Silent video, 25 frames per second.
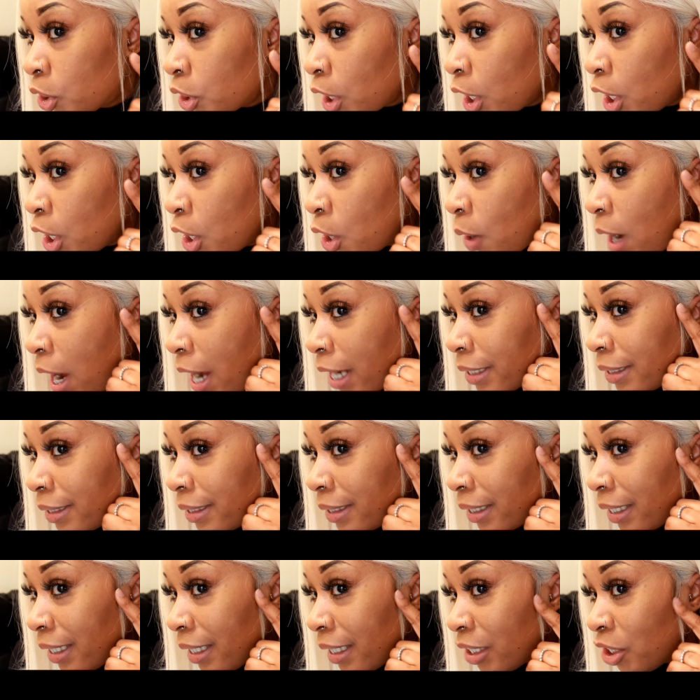So
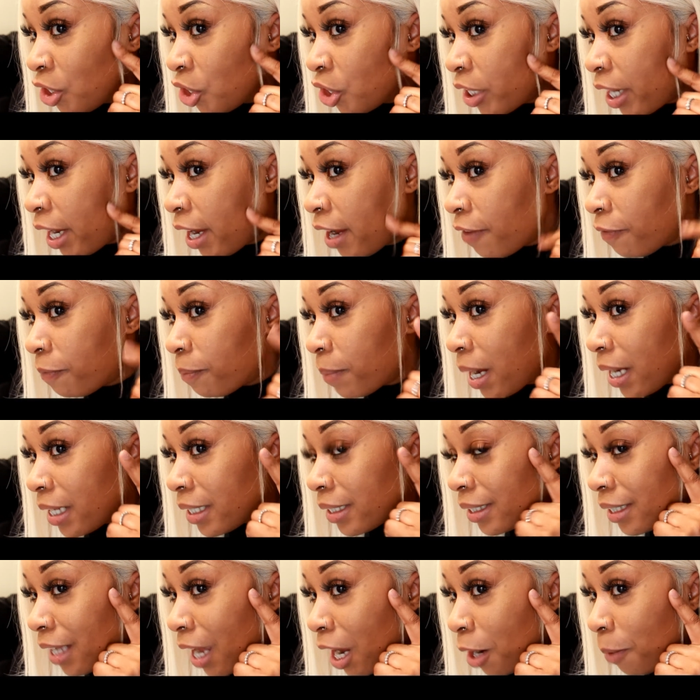I did shave
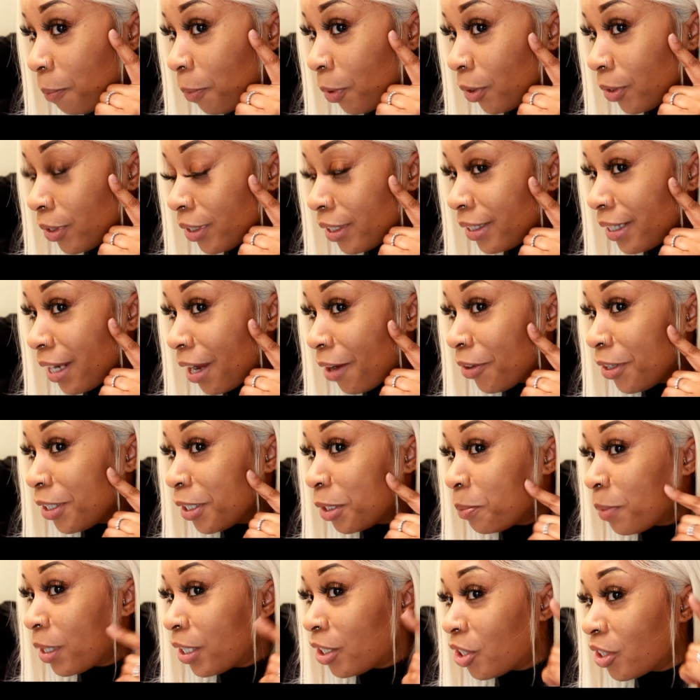my sideburns
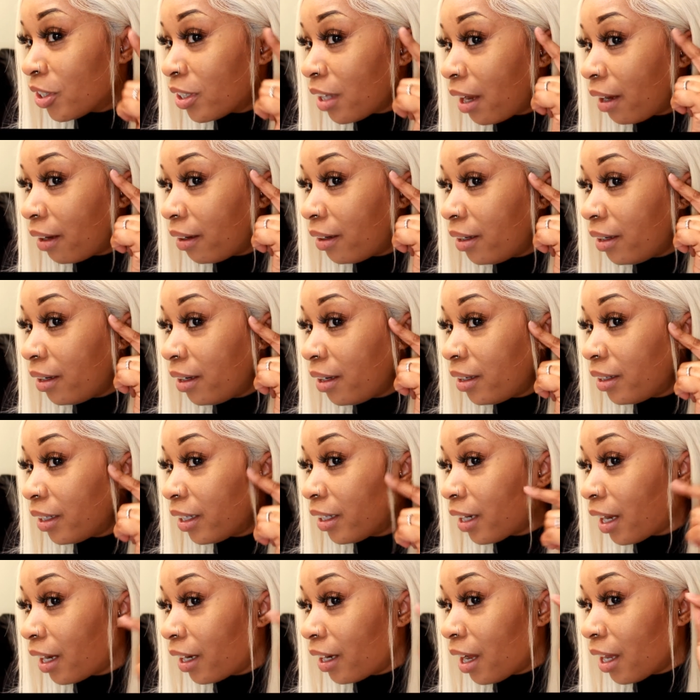down as much as I
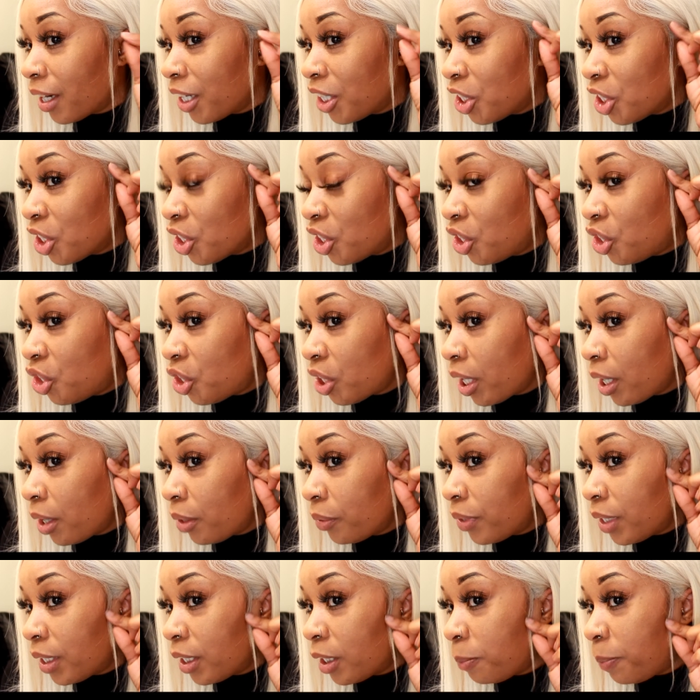could, and I kind of just
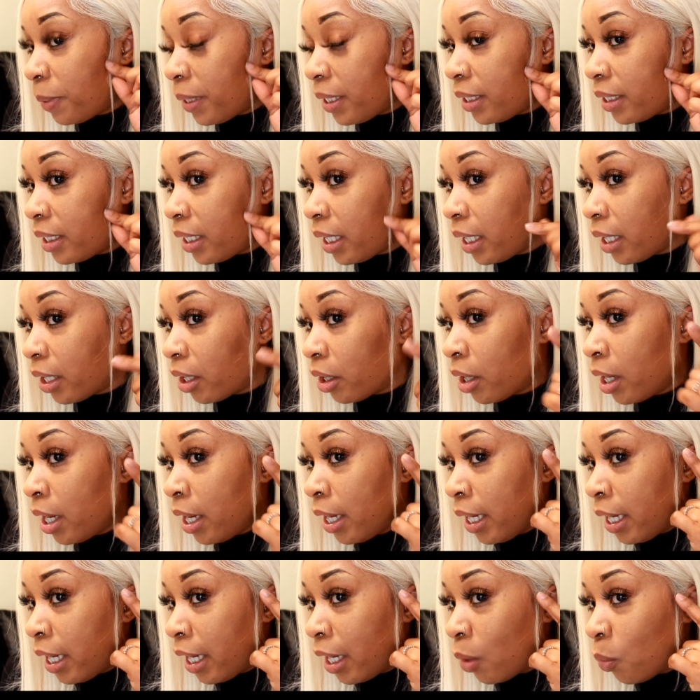gelled this piece
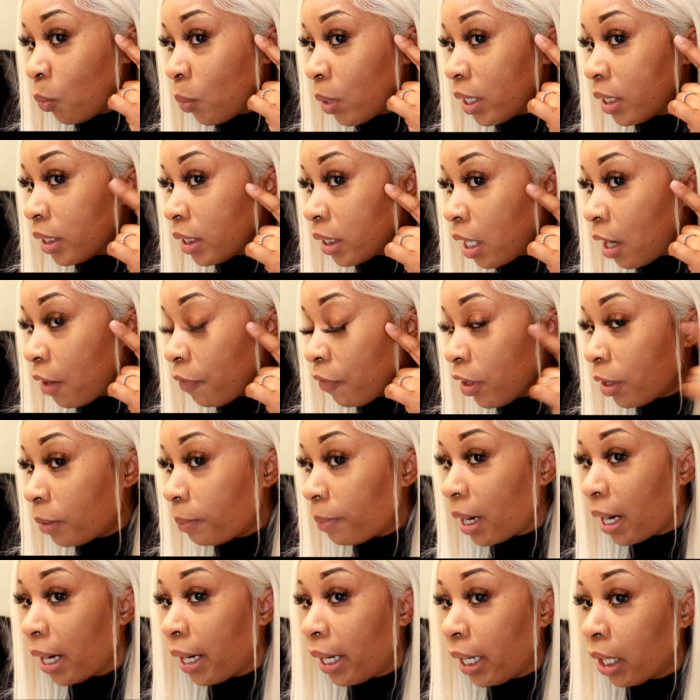here. It was
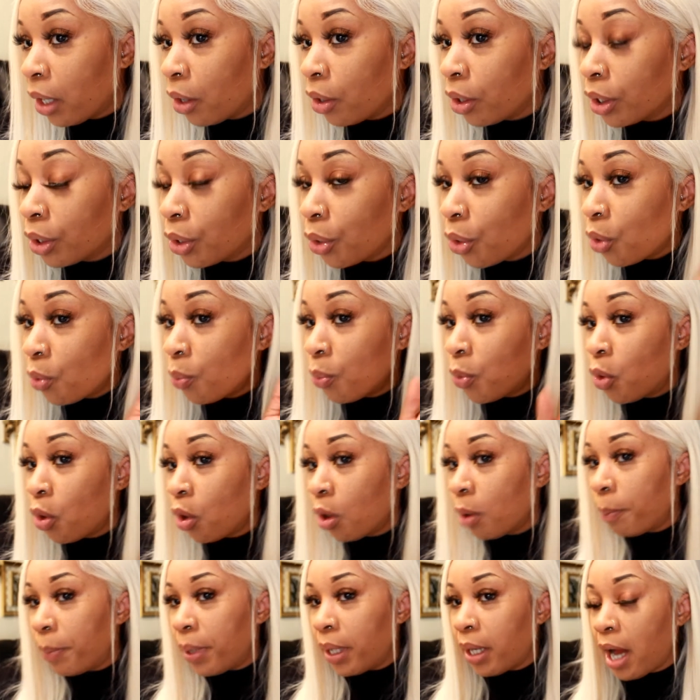covering my hair a little
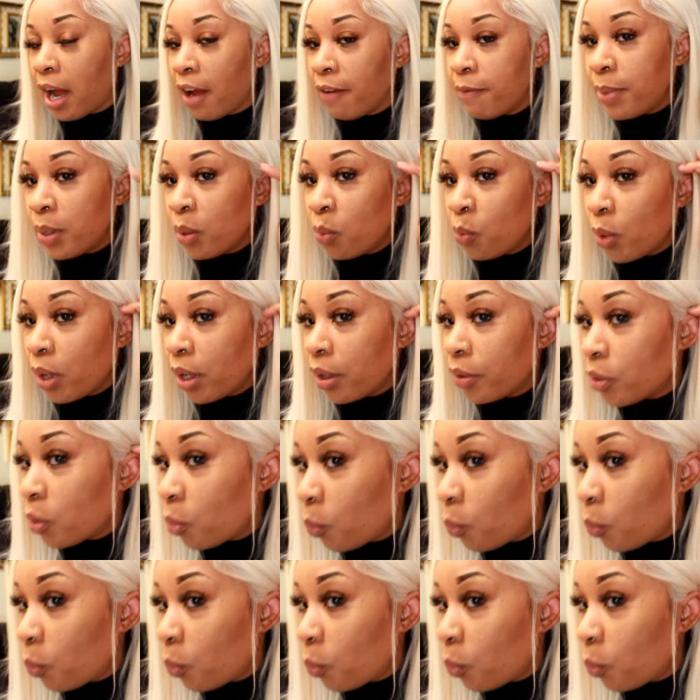more, but I've been